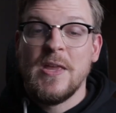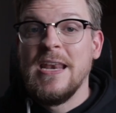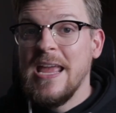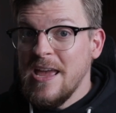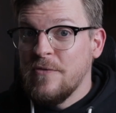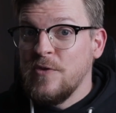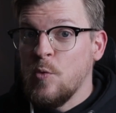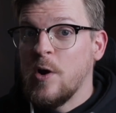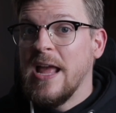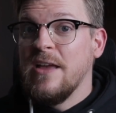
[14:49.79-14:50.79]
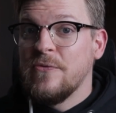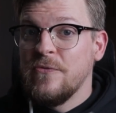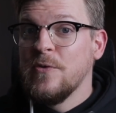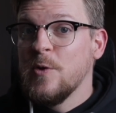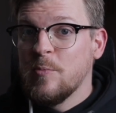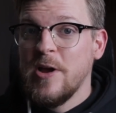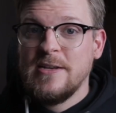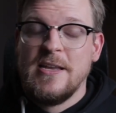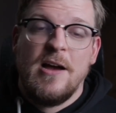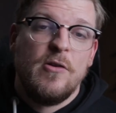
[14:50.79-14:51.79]
And if you want a full
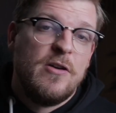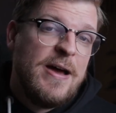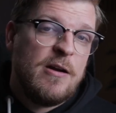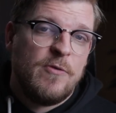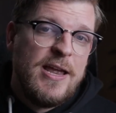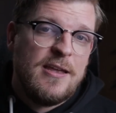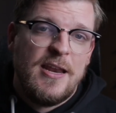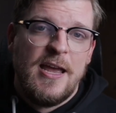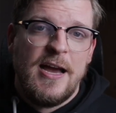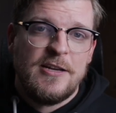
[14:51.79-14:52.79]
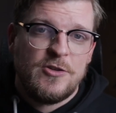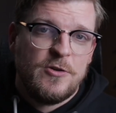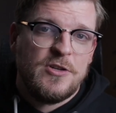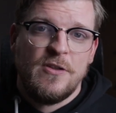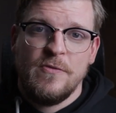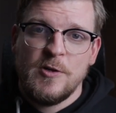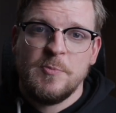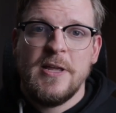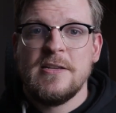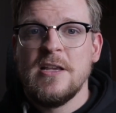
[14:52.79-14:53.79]
breakdown of how to rank an A I search in the
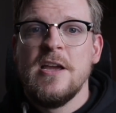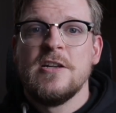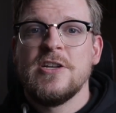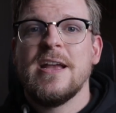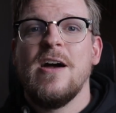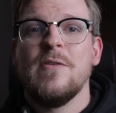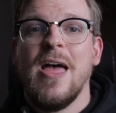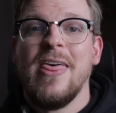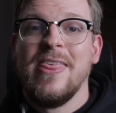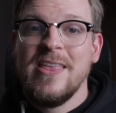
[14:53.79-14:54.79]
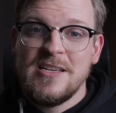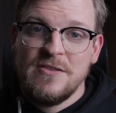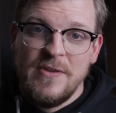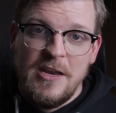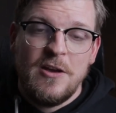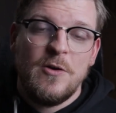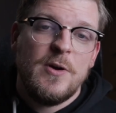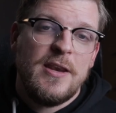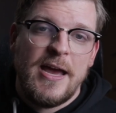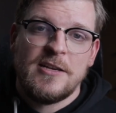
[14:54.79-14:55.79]
first place, check out this video
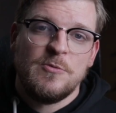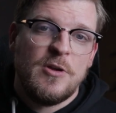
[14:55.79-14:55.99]
next.